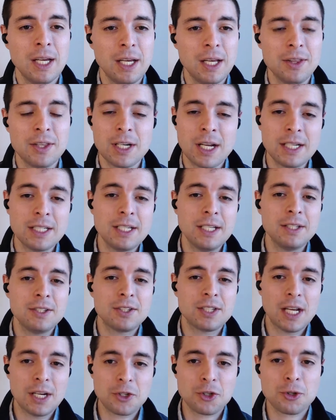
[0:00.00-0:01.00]
In the
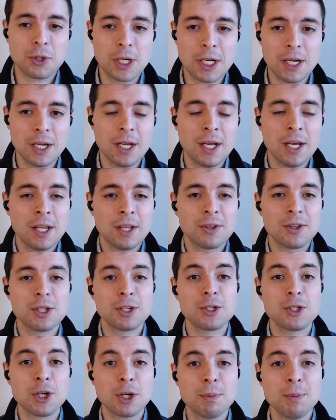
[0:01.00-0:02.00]
19th century,
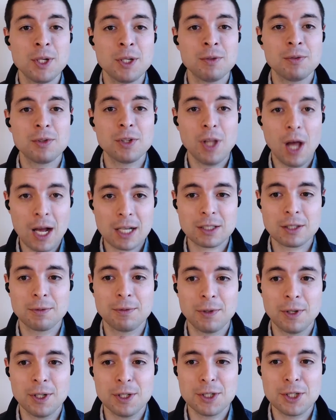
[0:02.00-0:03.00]
the German
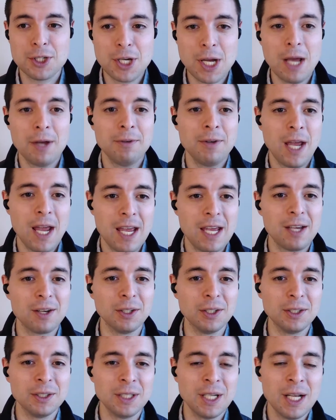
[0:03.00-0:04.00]
philosopher G.F.
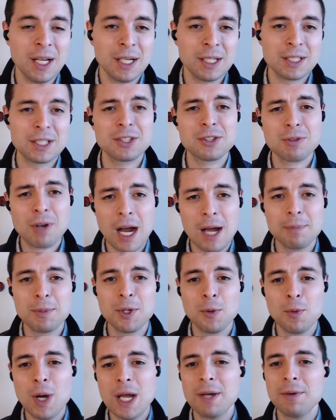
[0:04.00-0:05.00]
Hegel
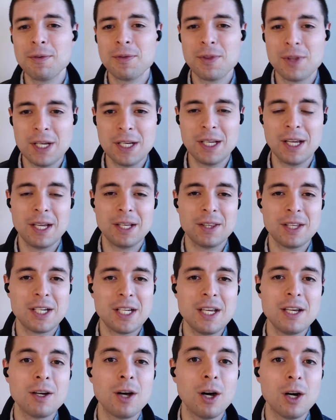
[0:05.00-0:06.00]
described a way of thinking
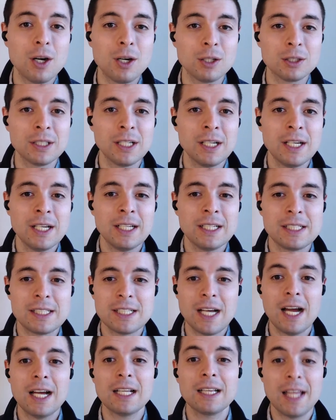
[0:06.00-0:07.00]
that he called
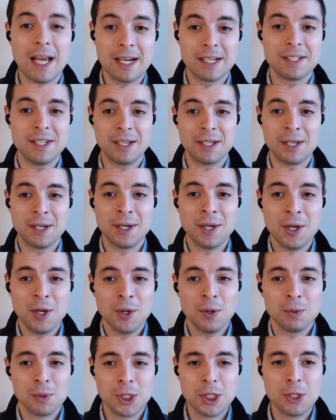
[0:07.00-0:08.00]
dialectic,
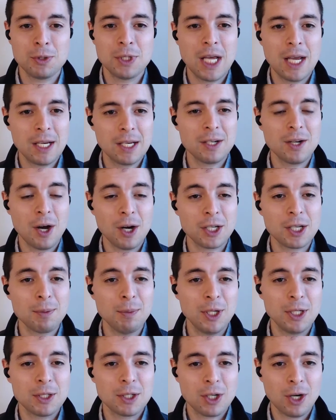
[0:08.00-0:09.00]
where you take an
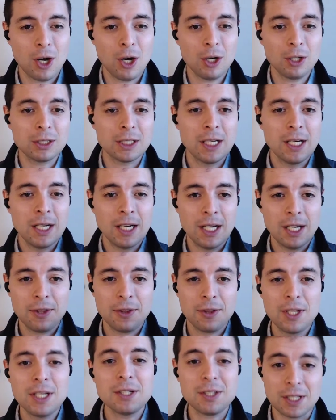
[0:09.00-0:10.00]
argument called a
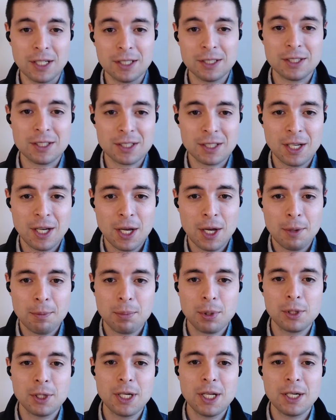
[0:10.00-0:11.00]
thesis,
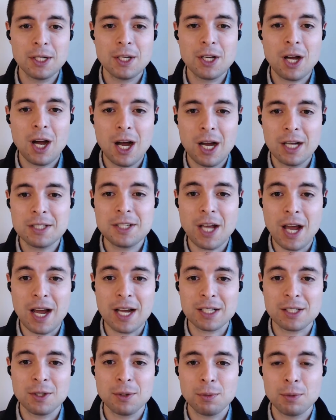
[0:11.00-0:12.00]
put it in
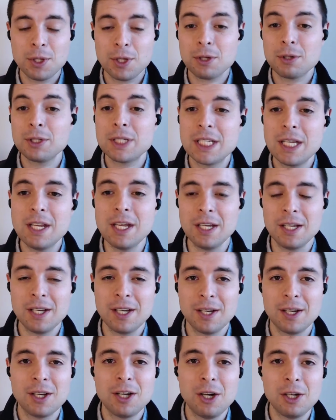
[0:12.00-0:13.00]
contact with a
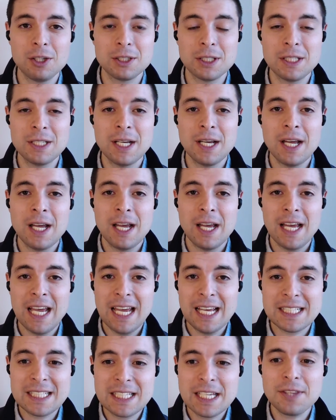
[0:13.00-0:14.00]
critique called an
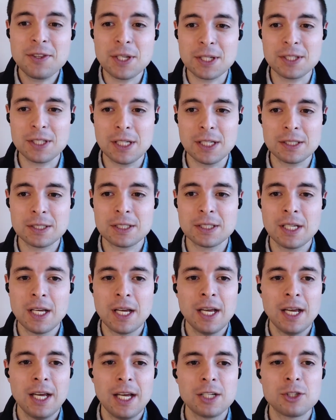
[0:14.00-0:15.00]
antithesis,
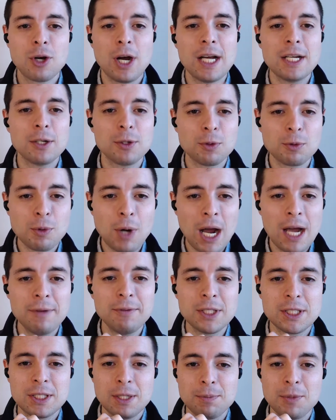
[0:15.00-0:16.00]
and try to
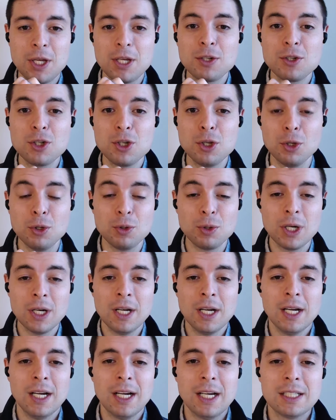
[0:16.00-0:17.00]
arrive at something new,
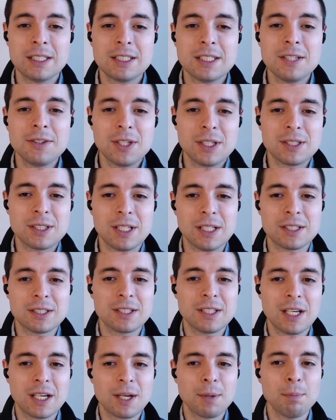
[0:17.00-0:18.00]
a
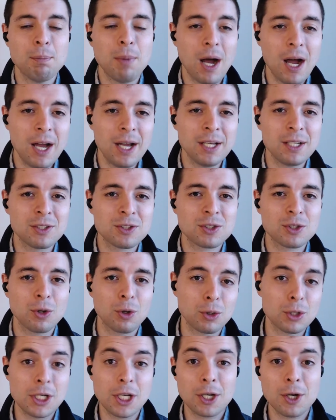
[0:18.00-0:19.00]
synthesis that combines
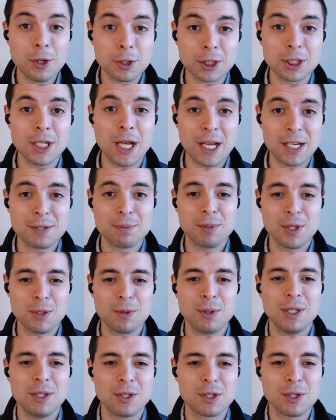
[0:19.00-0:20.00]
or negotiates
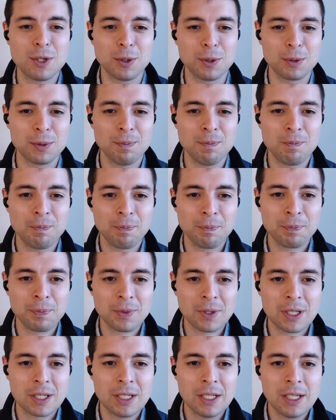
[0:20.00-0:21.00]
between the two.
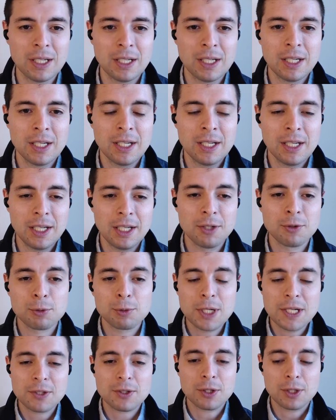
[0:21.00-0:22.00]
In
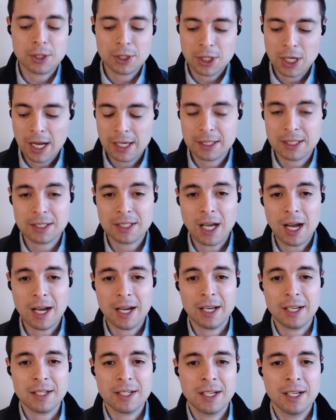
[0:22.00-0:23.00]
research and
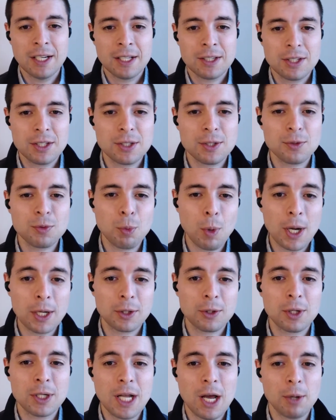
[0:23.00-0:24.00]
design, this is
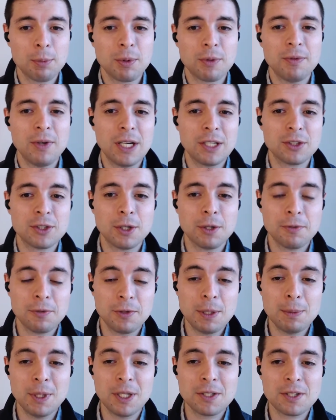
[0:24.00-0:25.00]
what Cornell professor
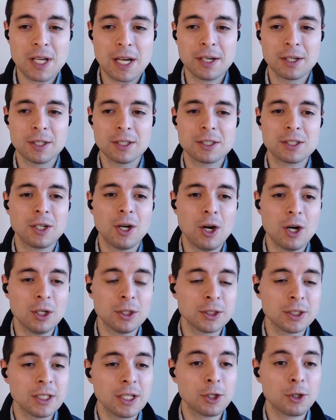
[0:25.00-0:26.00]
Phoebe Sengers
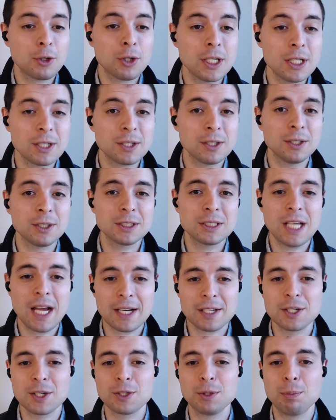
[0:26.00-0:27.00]
calls critical
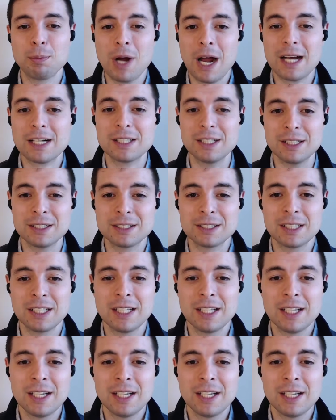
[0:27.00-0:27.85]
technical practice.